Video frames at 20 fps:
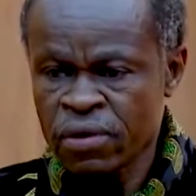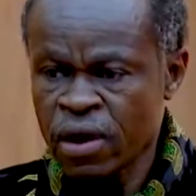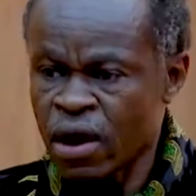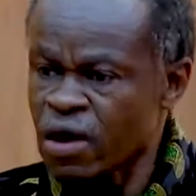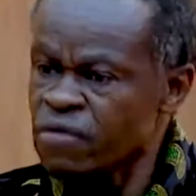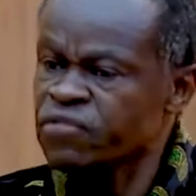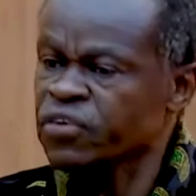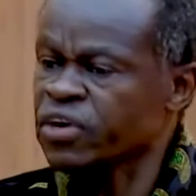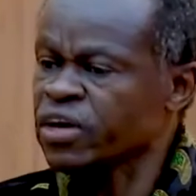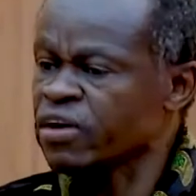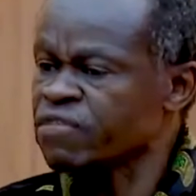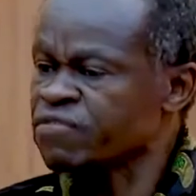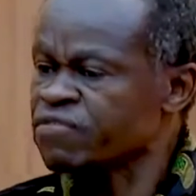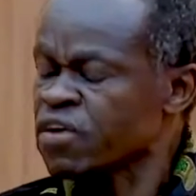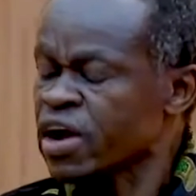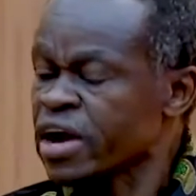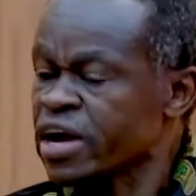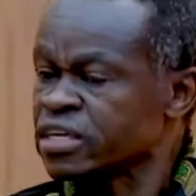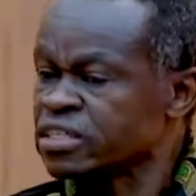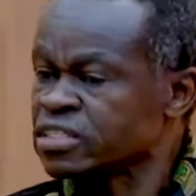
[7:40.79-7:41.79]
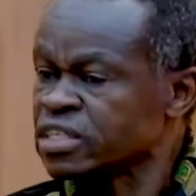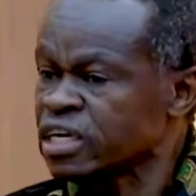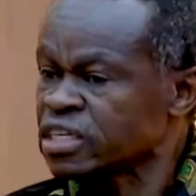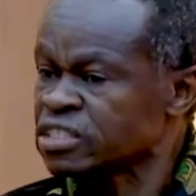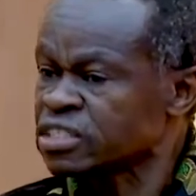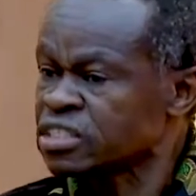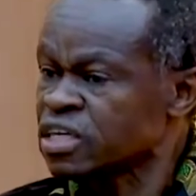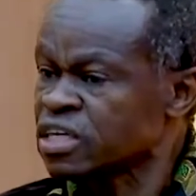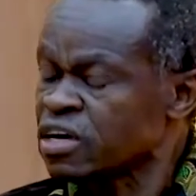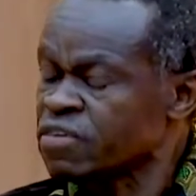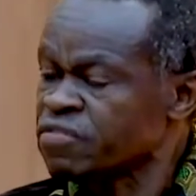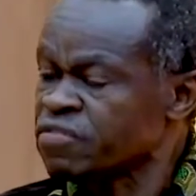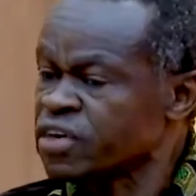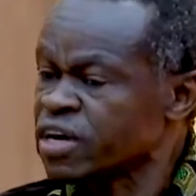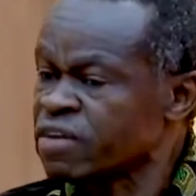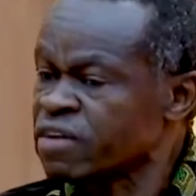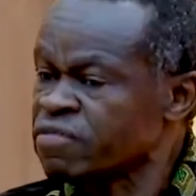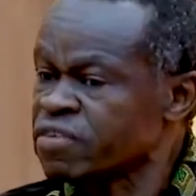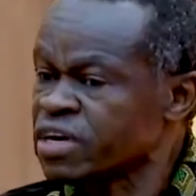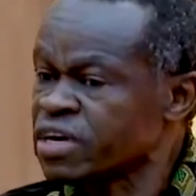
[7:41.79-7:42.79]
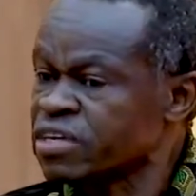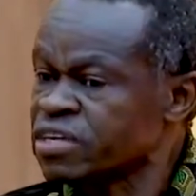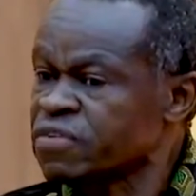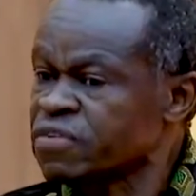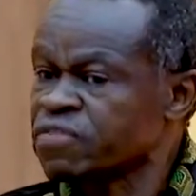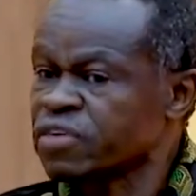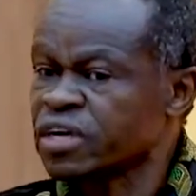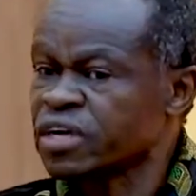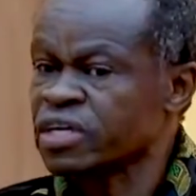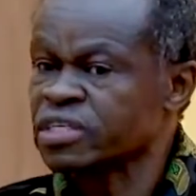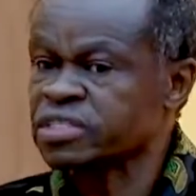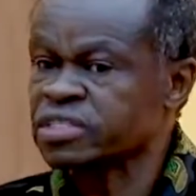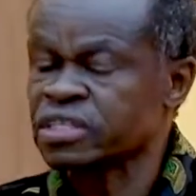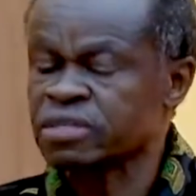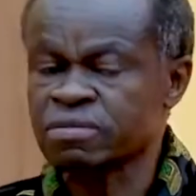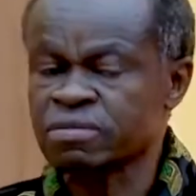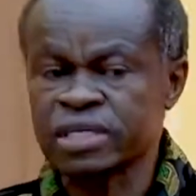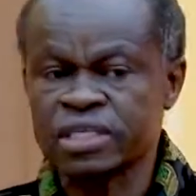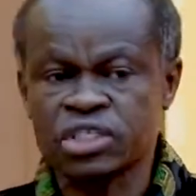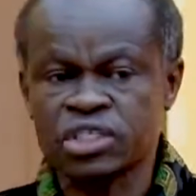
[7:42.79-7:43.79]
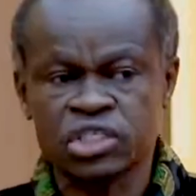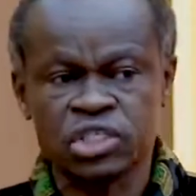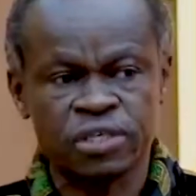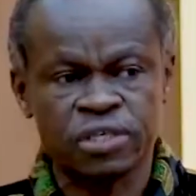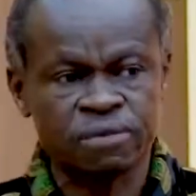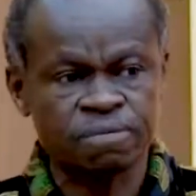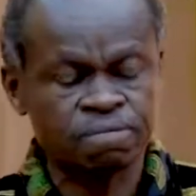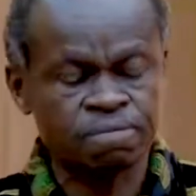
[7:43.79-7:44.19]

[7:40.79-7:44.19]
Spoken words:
Africa finds herself in a very difficult situation.